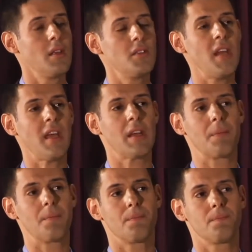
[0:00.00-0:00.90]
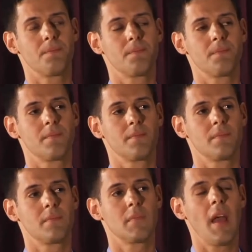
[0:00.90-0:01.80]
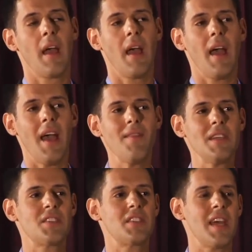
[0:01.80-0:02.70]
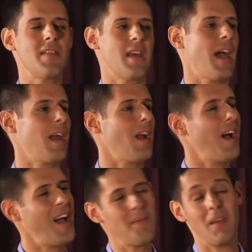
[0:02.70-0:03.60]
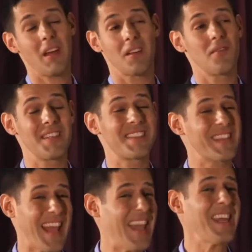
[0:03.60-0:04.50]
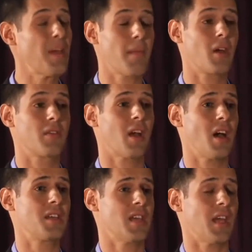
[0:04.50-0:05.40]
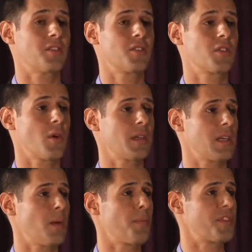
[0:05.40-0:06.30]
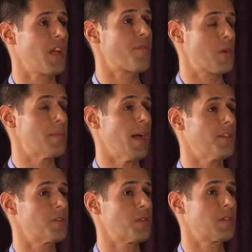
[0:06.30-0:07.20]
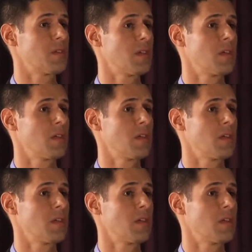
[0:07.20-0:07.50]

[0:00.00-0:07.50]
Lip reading: Second, having said that, I'm not convinced that any amount of context is going to help the slavery passages.